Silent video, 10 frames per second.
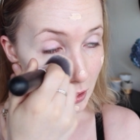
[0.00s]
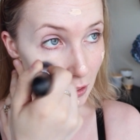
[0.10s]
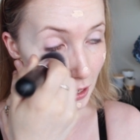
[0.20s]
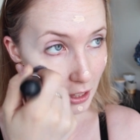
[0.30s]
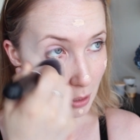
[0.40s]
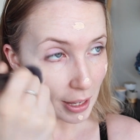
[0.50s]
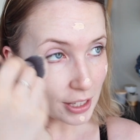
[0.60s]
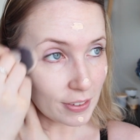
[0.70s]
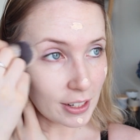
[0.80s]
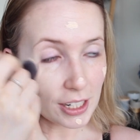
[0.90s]
The great thing about
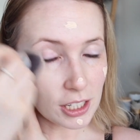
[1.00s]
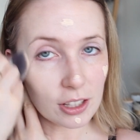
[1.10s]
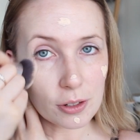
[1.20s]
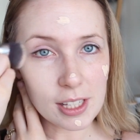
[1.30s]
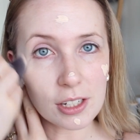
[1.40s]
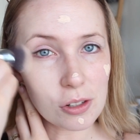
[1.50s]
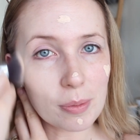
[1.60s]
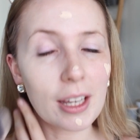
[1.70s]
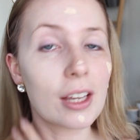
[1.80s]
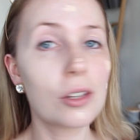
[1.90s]
this foundation though is they do
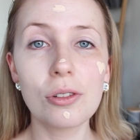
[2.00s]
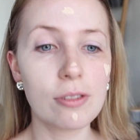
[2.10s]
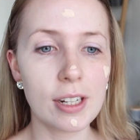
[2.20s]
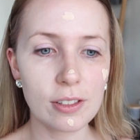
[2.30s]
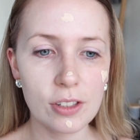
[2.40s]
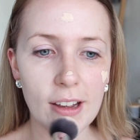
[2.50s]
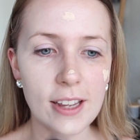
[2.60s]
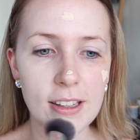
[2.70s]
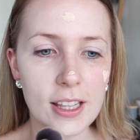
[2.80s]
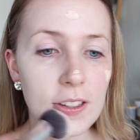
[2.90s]
make a huge range of
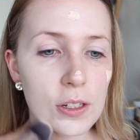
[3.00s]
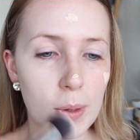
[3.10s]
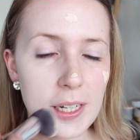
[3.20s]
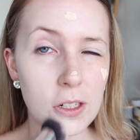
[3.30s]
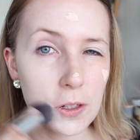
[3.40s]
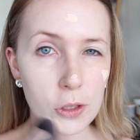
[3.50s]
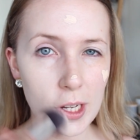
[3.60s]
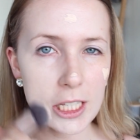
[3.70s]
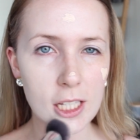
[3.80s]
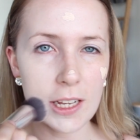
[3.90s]
shades. I think there's 22
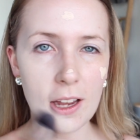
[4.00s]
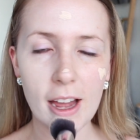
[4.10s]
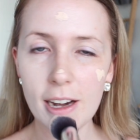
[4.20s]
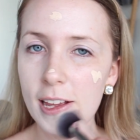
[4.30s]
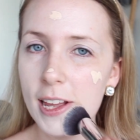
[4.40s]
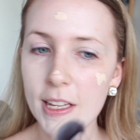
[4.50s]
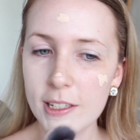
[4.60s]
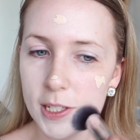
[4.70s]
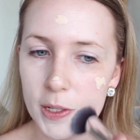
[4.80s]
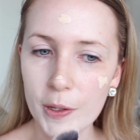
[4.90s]
shades in the line,
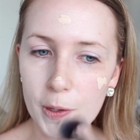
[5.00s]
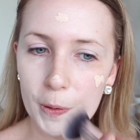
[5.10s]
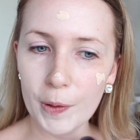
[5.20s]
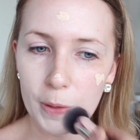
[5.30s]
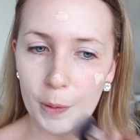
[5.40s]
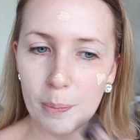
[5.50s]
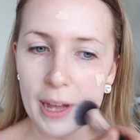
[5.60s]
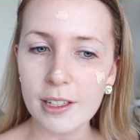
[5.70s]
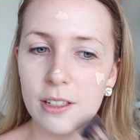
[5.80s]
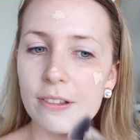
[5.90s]
so you're
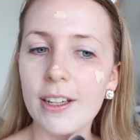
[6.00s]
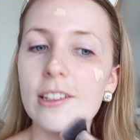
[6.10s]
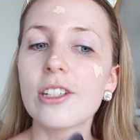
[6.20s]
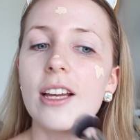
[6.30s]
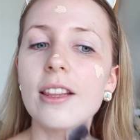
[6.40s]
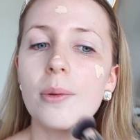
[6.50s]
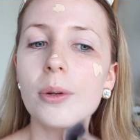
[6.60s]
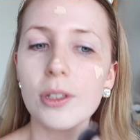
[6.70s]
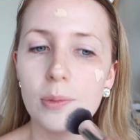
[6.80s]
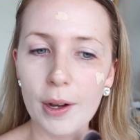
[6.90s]
bound to find a shade that
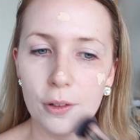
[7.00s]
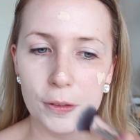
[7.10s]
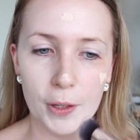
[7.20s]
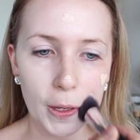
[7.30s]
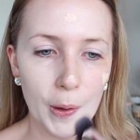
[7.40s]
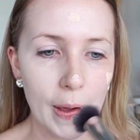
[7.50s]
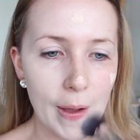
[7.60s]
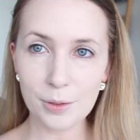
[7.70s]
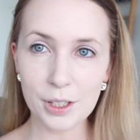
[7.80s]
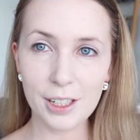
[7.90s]
works well for you.
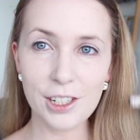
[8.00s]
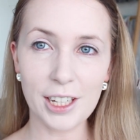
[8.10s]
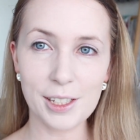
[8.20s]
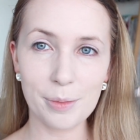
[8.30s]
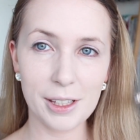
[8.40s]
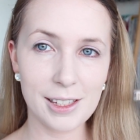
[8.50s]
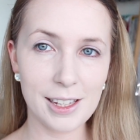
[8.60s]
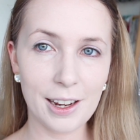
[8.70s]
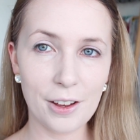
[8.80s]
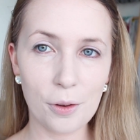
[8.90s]
And I'm just going to chuck some
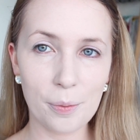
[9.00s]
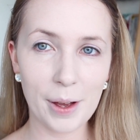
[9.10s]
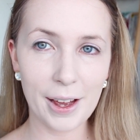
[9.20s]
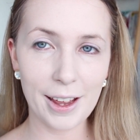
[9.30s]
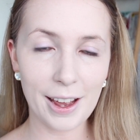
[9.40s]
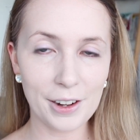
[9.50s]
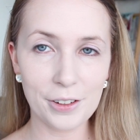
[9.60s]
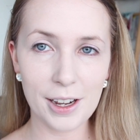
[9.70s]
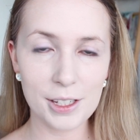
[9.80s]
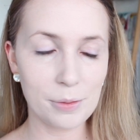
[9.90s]
concealer on my under eyes.